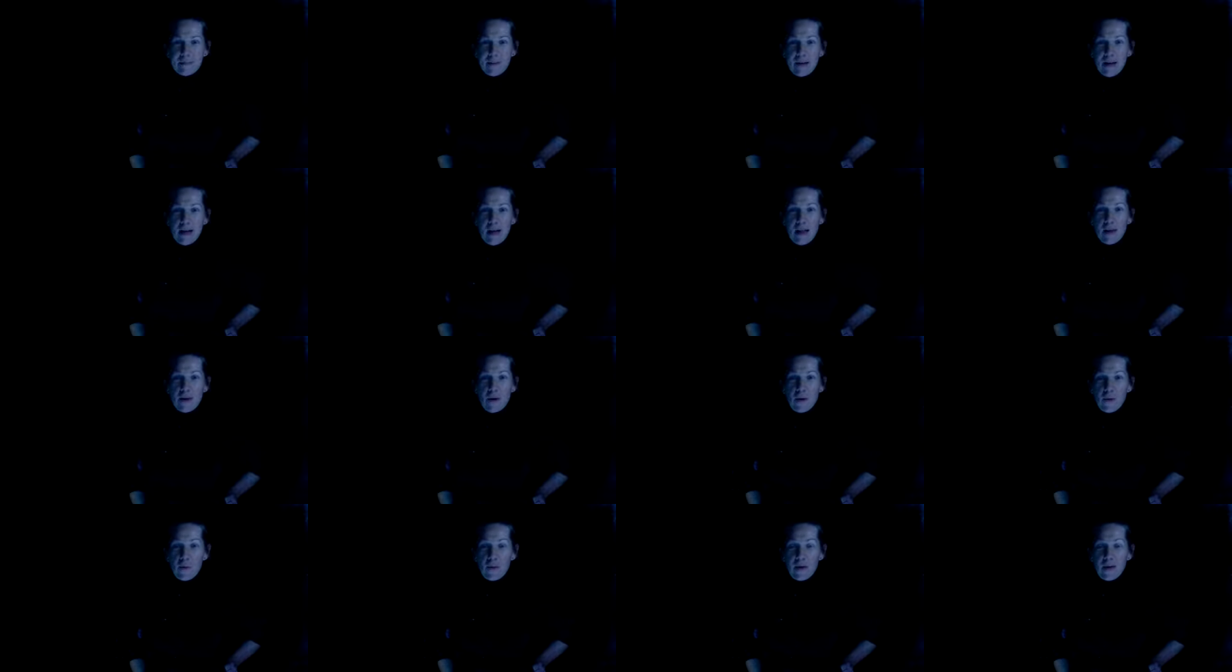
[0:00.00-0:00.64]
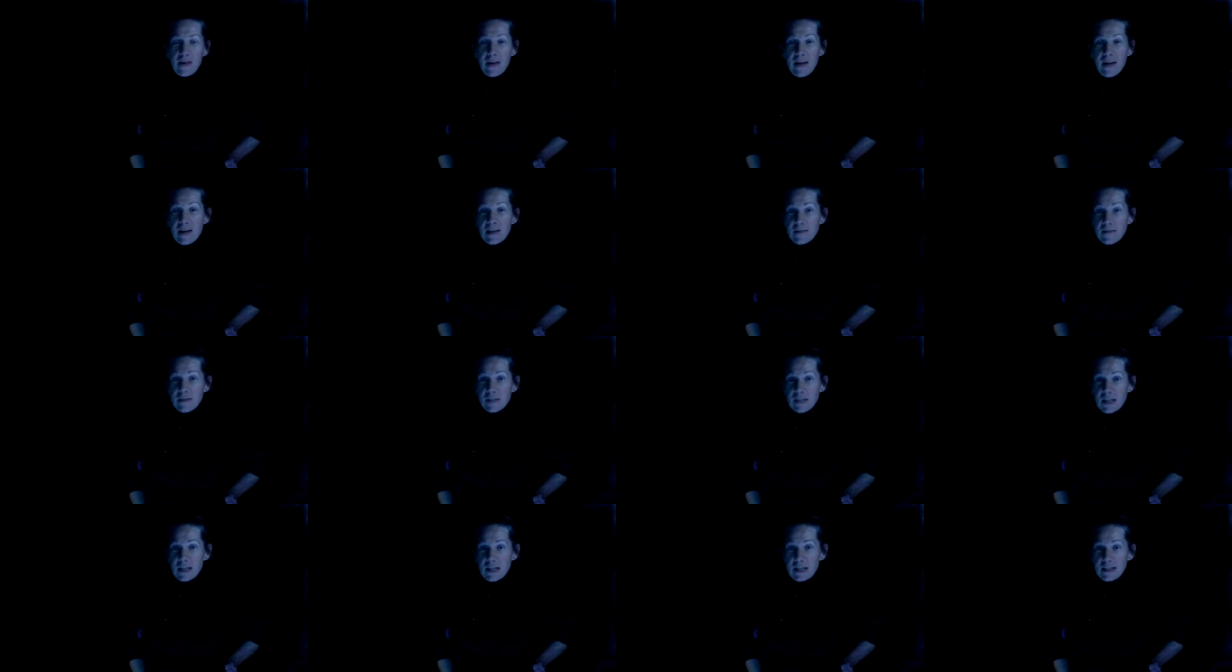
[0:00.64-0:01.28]
Hello, by the end of
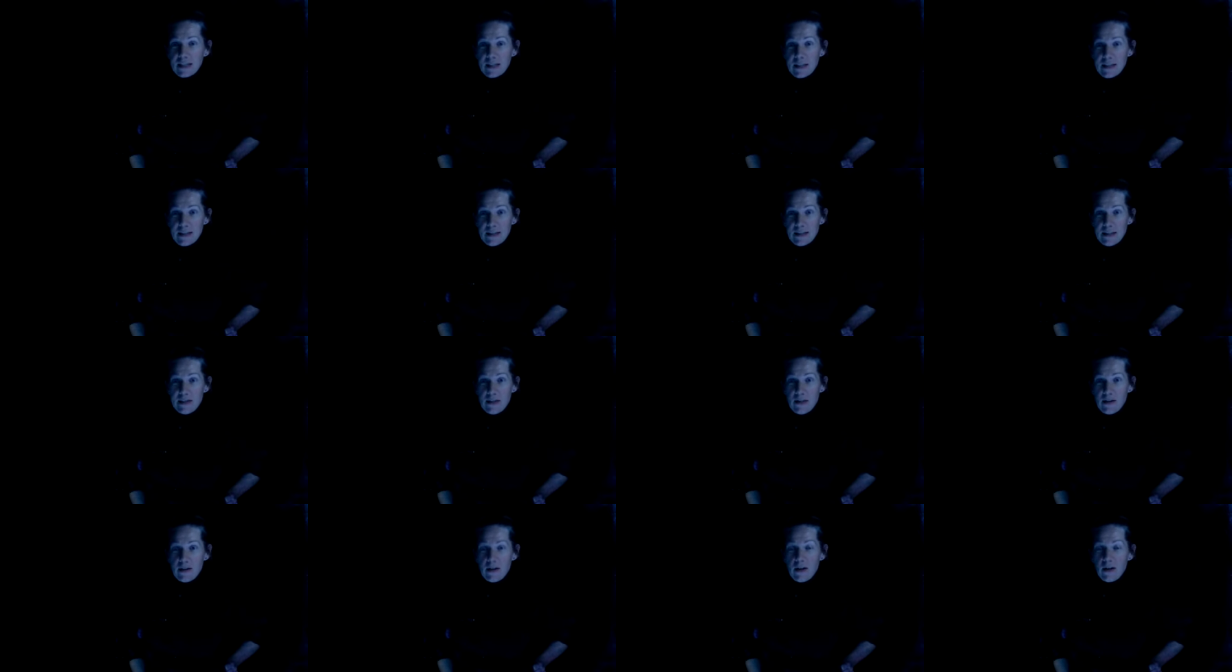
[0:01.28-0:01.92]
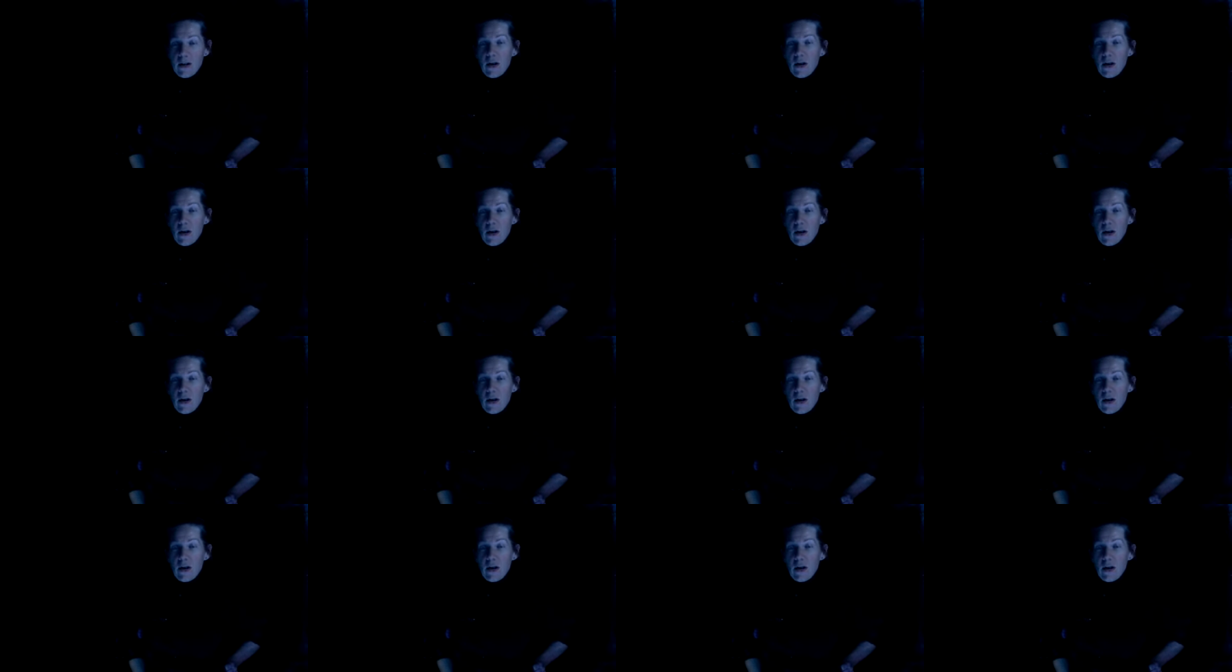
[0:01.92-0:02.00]
today's lesson,